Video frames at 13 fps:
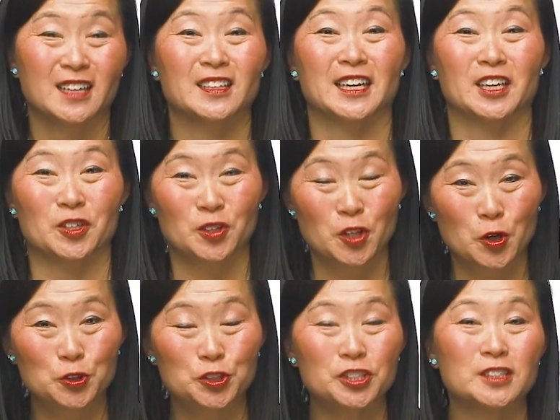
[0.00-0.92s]
like
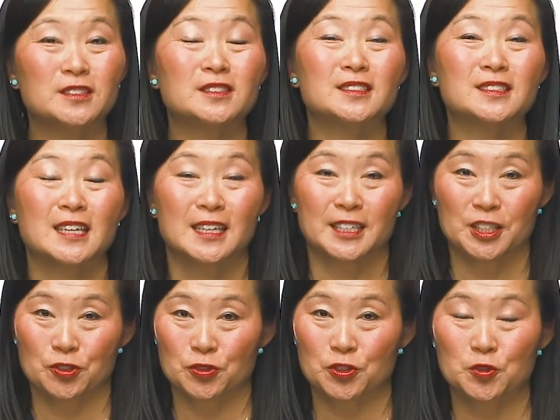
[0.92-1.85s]
lotions,
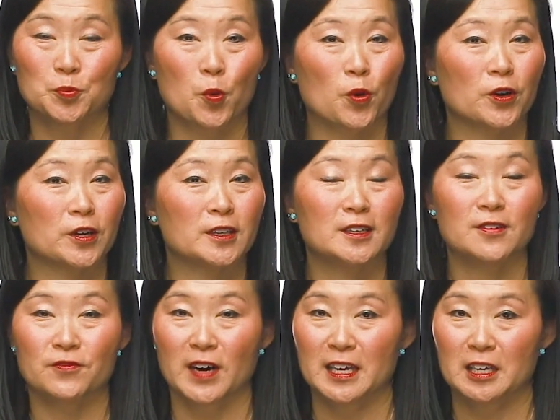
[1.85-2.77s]
Neosporin,
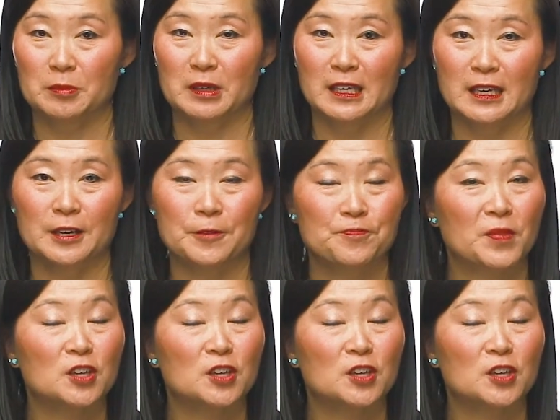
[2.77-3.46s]
vitamin E.